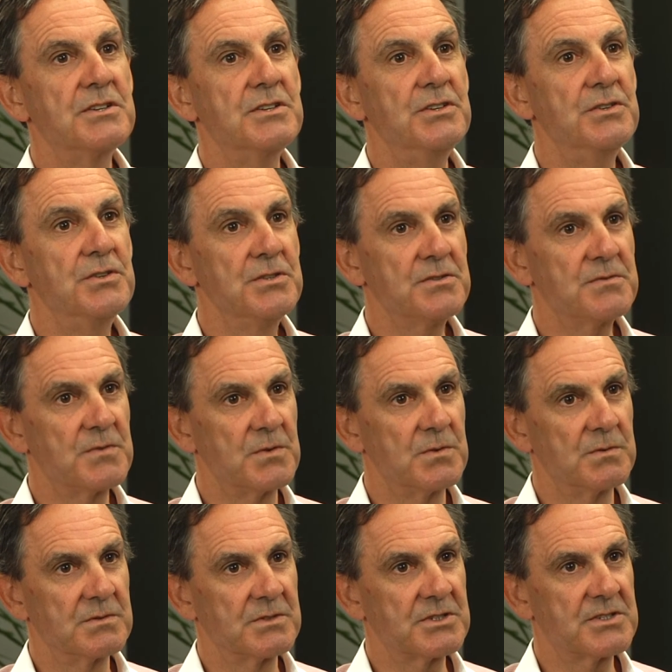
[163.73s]

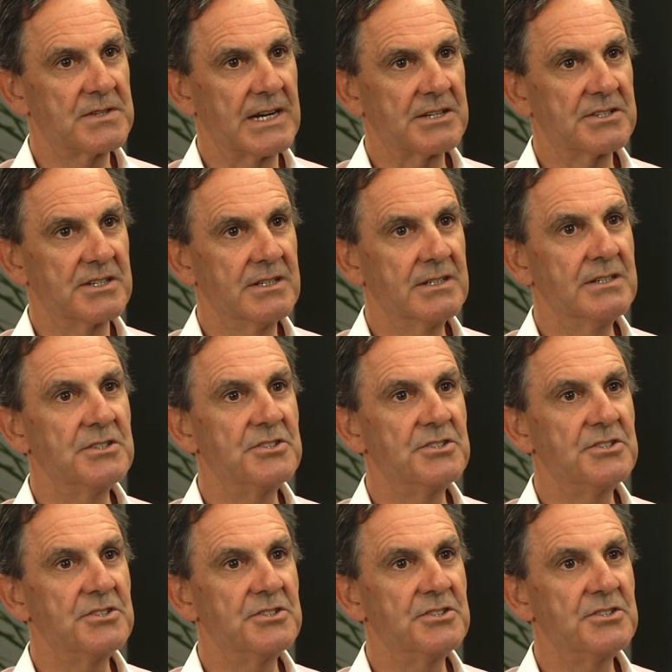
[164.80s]
useful structure,